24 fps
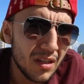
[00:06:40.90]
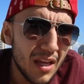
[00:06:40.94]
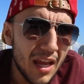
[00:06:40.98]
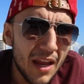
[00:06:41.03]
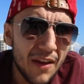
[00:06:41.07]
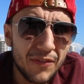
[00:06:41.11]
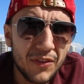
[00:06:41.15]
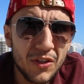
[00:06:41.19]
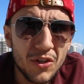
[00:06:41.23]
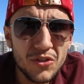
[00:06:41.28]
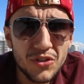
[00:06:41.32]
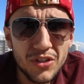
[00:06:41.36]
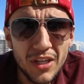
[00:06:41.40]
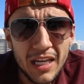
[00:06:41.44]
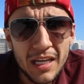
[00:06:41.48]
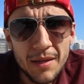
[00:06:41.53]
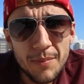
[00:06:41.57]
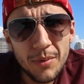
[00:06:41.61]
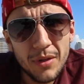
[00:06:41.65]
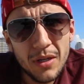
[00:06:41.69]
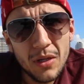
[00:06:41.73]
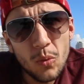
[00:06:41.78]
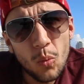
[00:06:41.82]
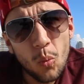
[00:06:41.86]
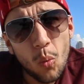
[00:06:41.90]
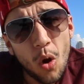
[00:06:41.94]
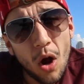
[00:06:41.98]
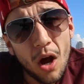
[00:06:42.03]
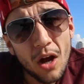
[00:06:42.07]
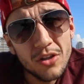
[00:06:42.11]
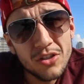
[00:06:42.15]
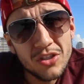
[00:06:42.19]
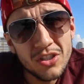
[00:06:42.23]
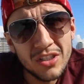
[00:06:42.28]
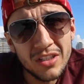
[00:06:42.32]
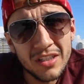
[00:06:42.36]
if there's anybody
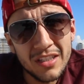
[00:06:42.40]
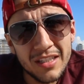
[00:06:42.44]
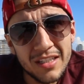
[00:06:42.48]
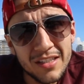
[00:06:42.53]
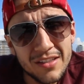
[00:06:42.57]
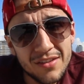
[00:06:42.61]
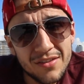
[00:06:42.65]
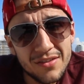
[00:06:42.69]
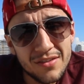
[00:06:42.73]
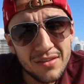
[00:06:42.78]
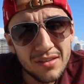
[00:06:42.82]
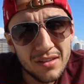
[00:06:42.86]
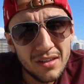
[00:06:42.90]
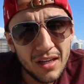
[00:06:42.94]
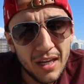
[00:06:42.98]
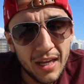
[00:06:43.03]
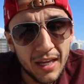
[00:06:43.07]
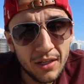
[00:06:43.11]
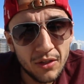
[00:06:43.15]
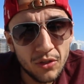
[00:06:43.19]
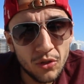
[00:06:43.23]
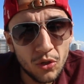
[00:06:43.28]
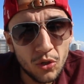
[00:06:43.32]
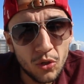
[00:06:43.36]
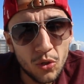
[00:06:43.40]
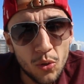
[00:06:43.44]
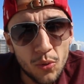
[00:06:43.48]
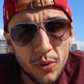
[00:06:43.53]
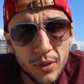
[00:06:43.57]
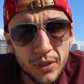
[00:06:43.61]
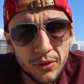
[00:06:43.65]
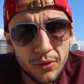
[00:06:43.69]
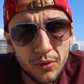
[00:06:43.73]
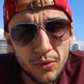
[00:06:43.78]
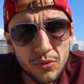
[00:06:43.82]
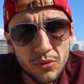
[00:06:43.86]
watching this and you're
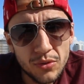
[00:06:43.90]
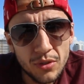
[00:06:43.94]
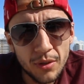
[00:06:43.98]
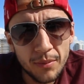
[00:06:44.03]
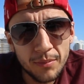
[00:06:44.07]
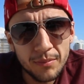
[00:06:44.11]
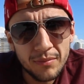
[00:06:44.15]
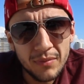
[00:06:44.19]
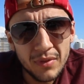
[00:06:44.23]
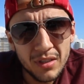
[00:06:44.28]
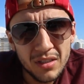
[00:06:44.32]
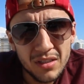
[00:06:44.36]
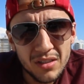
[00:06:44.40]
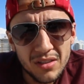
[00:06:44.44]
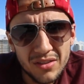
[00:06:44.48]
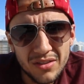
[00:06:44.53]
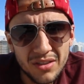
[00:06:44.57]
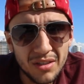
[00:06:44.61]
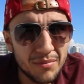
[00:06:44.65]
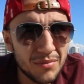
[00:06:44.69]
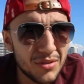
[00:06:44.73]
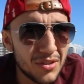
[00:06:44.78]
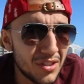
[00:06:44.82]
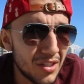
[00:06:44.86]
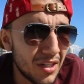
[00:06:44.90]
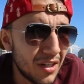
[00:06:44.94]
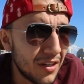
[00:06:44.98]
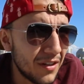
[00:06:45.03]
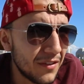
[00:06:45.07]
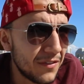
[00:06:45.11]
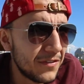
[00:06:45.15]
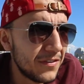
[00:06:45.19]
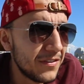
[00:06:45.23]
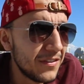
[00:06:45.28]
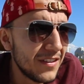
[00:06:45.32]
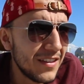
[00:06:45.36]
going through some stuff,